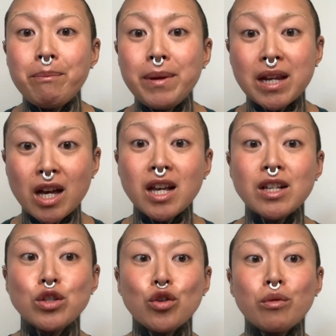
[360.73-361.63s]

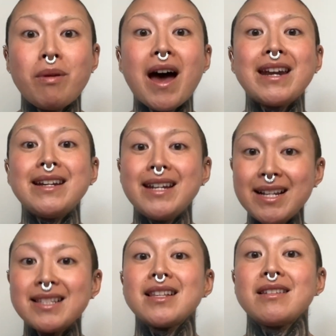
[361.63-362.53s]
because your body
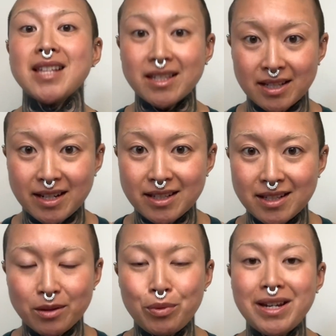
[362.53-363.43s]
needs
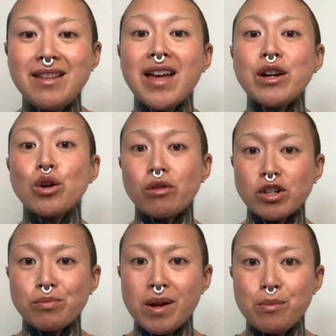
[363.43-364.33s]
sustenance. We need that
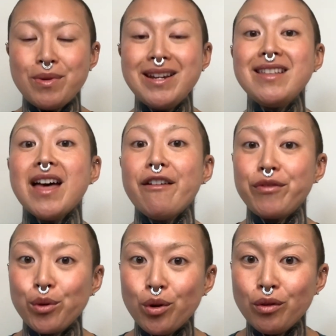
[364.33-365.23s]
nourishment. We need that
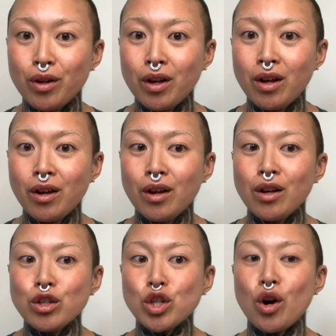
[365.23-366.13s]
fuel.
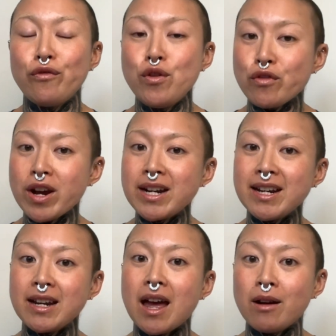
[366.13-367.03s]
So if you
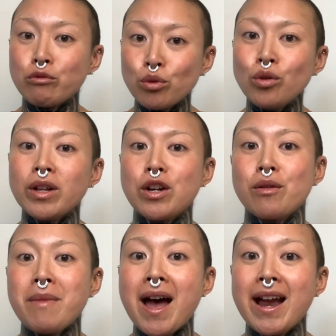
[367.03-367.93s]
created a rule in your
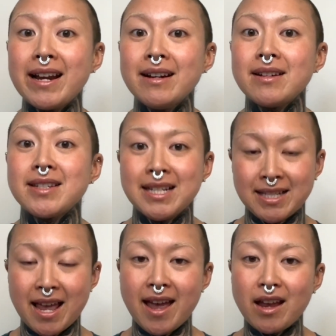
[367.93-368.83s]
mind to
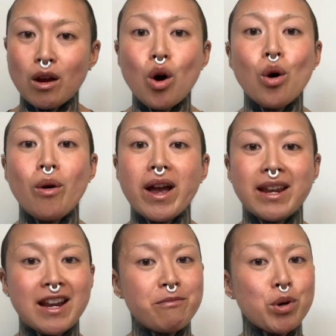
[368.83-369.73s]
say, oh, I
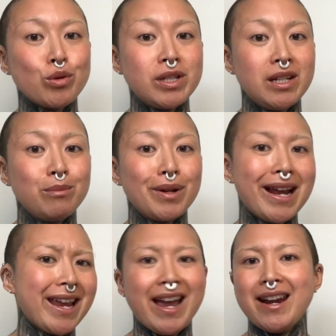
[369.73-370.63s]
can have protein, but I
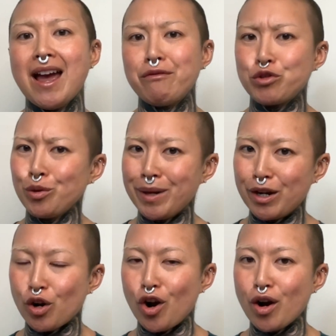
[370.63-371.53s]
can't have too many
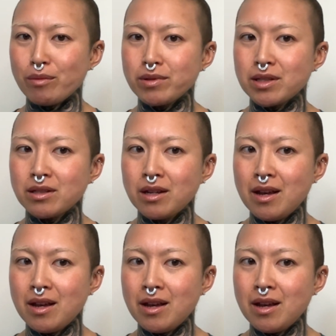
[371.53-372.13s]
carbs,